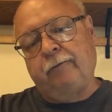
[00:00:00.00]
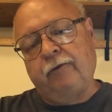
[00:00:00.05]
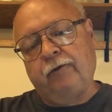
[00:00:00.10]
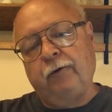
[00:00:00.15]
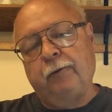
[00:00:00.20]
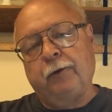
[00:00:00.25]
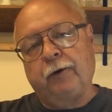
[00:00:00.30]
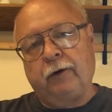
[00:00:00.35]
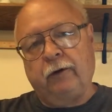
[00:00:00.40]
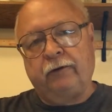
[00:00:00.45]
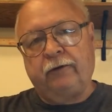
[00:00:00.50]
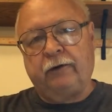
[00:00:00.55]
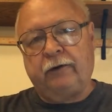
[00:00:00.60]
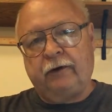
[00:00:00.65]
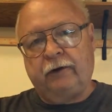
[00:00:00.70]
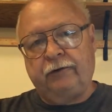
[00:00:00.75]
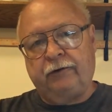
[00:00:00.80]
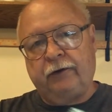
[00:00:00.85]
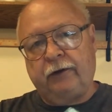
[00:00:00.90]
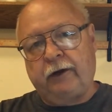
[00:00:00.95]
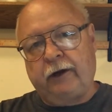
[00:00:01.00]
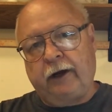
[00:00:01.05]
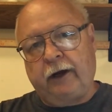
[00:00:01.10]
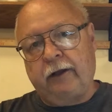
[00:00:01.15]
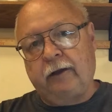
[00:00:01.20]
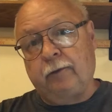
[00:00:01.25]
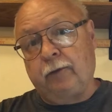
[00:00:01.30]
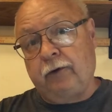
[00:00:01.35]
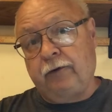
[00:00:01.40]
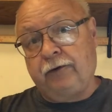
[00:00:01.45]
super close attention that I
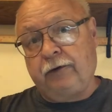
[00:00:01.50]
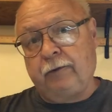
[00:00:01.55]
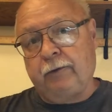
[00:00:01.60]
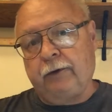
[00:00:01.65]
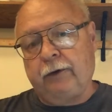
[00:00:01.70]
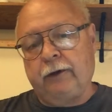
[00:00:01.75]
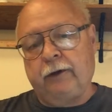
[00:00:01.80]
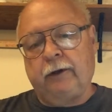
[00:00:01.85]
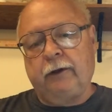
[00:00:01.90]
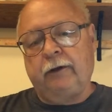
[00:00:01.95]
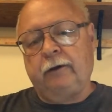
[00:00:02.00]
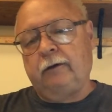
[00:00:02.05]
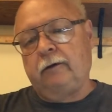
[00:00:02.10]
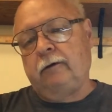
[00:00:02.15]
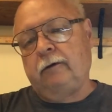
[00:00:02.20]
got the brush completely